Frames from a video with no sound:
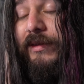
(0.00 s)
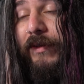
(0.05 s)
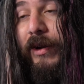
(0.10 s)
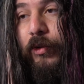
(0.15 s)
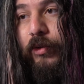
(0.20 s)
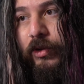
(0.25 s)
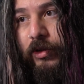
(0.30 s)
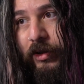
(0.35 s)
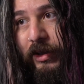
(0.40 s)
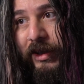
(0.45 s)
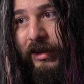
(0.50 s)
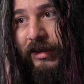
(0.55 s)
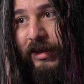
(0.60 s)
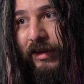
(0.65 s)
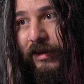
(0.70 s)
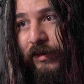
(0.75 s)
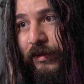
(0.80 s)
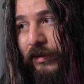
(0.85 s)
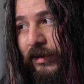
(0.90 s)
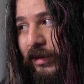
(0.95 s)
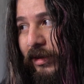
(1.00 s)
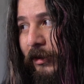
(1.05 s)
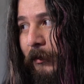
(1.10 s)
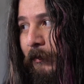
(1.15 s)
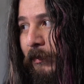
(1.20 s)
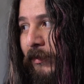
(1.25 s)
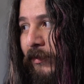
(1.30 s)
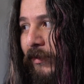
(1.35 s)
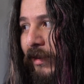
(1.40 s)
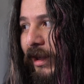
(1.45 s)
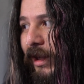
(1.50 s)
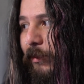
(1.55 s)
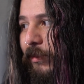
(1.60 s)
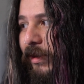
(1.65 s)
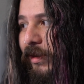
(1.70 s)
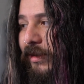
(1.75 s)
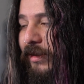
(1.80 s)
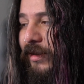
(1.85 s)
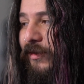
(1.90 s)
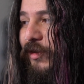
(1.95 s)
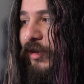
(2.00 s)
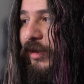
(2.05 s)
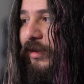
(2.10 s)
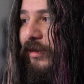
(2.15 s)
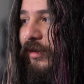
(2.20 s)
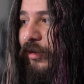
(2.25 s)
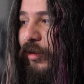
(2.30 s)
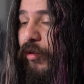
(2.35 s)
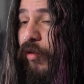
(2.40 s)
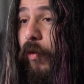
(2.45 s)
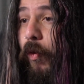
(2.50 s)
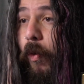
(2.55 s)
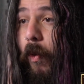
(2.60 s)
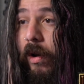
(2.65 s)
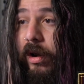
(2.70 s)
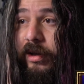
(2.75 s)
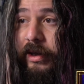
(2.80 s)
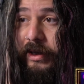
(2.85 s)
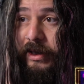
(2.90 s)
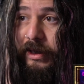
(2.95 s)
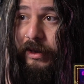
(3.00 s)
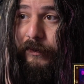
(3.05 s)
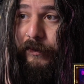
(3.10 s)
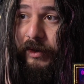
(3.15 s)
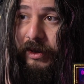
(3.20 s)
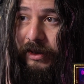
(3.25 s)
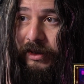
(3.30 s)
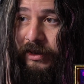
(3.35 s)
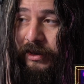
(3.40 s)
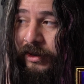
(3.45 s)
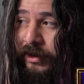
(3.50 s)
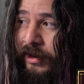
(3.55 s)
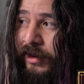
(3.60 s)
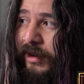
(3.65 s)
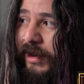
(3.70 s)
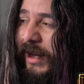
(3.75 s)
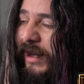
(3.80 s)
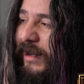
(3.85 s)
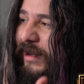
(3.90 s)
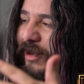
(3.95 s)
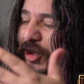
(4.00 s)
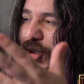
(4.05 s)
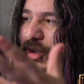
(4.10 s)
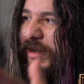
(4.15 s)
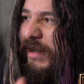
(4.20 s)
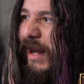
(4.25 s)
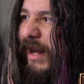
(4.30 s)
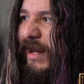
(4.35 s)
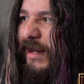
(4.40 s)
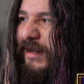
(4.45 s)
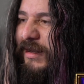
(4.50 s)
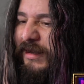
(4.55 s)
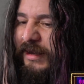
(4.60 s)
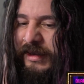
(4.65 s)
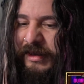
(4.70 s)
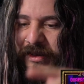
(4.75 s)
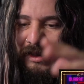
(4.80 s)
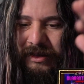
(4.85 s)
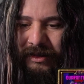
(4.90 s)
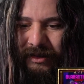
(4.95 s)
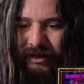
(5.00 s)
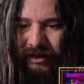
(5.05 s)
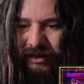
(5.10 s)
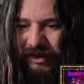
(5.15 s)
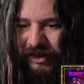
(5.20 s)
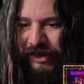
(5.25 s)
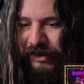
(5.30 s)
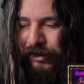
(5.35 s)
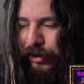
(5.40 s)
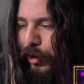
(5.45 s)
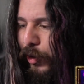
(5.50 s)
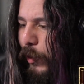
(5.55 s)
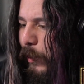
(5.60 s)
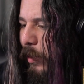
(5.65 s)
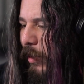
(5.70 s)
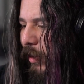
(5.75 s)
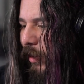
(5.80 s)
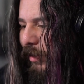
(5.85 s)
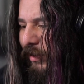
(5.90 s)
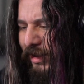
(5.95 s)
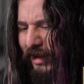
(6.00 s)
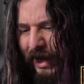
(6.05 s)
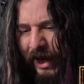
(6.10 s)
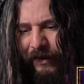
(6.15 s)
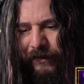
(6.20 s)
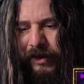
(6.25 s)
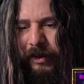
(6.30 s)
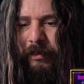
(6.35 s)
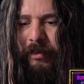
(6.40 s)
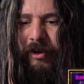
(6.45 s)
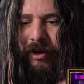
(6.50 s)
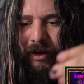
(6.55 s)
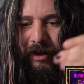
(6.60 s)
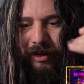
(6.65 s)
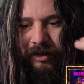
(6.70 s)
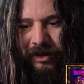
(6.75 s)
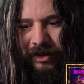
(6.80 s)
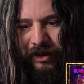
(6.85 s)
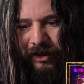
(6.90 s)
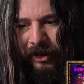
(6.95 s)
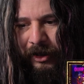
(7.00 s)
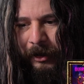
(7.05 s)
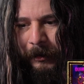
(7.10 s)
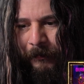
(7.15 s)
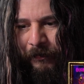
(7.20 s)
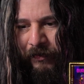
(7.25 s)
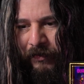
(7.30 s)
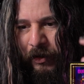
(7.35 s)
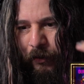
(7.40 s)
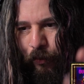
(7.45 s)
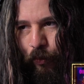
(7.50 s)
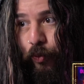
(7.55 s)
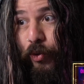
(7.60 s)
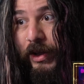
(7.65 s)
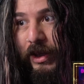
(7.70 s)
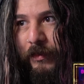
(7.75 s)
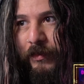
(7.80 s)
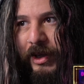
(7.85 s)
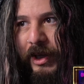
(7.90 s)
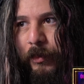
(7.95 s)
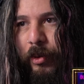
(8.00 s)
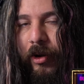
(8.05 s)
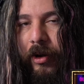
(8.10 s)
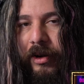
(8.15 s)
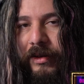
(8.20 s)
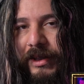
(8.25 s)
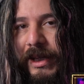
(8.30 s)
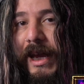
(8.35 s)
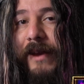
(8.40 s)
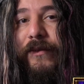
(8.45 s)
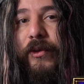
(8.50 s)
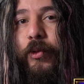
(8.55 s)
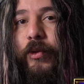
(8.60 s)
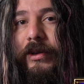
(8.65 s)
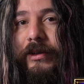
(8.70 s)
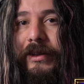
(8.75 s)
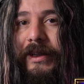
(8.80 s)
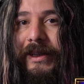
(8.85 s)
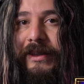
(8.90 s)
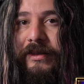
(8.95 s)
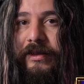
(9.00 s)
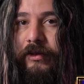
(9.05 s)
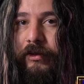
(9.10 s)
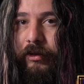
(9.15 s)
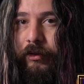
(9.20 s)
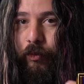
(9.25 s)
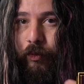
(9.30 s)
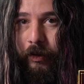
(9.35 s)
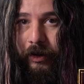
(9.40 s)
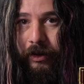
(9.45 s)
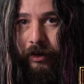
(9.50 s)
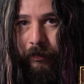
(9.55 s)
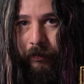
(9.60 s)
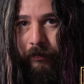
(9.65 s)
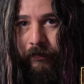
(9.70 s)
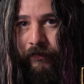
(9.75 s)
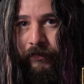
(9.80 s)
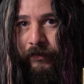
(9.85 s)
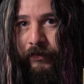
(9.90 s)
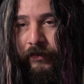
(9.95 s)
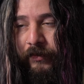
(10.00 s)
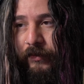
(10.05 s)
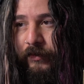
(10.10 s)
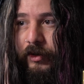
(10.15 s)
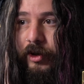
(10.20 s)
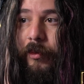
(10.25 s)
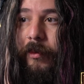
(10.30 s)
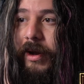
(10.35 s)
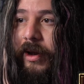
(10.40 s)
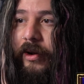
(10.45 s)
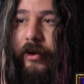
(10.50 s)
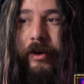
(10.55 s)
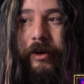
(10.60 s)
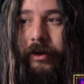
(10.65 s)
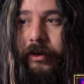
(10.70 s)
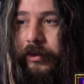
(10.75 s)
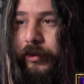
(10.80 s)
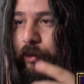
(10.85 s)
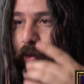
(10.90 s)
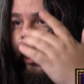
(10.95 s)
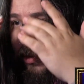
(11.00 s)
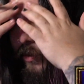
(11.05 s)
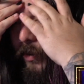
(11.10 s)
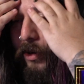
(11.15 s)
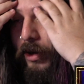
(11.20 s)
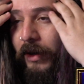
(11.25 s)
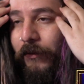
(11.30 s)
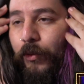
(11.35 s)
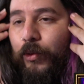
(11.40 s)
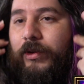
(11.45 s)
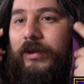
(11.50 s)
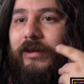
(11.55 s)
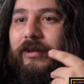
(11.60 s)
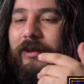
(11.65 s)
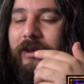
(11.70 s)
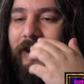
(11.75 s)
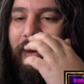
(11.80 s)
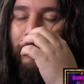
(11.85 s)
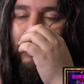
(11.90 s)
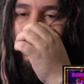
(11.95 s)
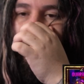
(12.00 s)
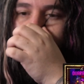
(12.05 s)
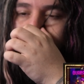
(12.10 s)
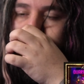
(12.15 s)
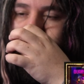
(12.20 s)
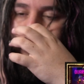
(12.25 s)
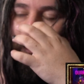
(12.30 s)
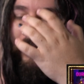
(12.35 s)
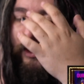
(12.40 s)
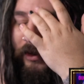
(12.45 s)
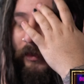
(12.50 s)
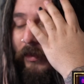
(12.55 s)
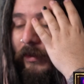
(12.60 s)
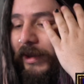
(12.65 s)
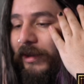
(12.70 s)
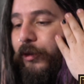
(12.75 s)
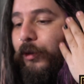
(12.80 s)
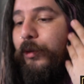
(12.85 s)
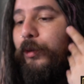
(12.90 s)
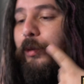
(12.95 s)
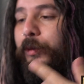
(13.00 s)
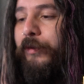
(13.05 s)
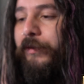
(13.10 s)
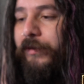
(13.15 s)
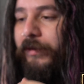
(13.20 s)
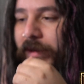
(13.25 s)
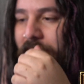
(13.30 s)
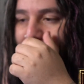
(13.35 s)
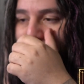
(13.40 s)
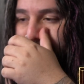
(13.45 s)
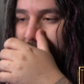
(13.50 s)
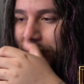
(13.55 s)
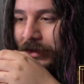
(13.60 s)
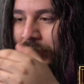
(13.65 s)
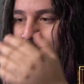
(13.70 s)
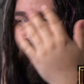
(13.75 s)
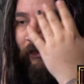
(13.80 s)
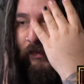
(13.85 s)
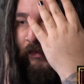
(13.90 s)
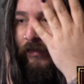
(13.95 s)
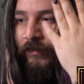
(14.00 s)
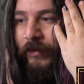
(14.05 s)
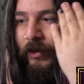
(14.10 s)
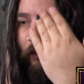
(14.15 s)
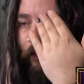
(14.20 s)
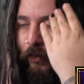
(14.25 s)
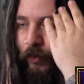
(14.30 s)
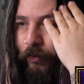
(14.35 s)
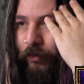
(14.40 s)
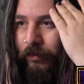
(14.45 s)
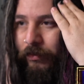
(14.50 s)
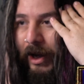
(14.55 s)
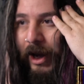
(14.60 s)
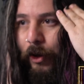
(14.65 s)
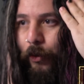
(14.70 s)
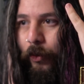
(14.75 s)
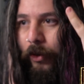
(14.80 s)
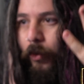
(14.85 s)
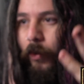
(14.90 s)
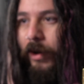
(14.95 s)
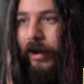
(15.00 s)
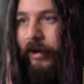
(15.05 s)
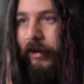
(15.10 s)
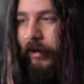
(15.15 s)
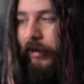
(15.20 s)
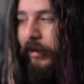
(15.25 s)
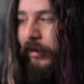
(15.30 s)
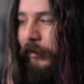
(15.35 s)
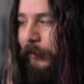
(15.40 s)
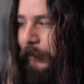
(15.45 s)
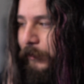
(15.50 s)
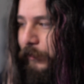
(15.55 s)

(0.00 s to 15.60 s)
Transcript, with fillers: of how good it sounds and because of just the quality of it. And it just has these slow parts, heavy parts, rhythmic parts. Everyone likes rhythm, no matter who you are. Everyone enjoys rhythm and groove. It's just how we're wired.